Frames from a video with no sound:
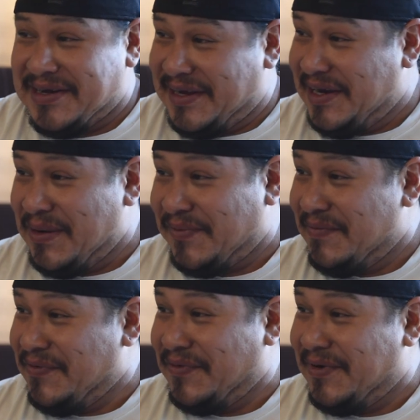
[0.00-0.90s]
to get up
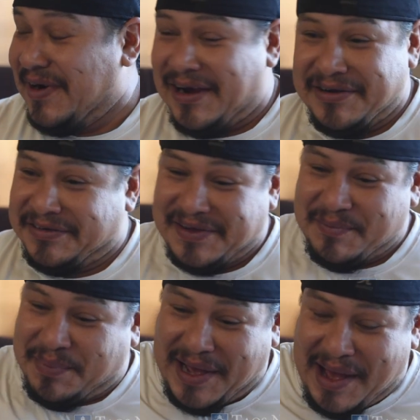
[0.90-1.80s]
from the floor, I heard
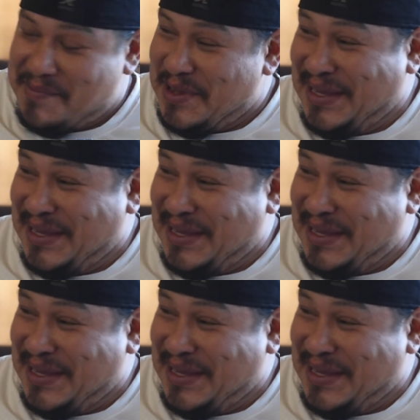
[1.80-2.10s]
something pop, man.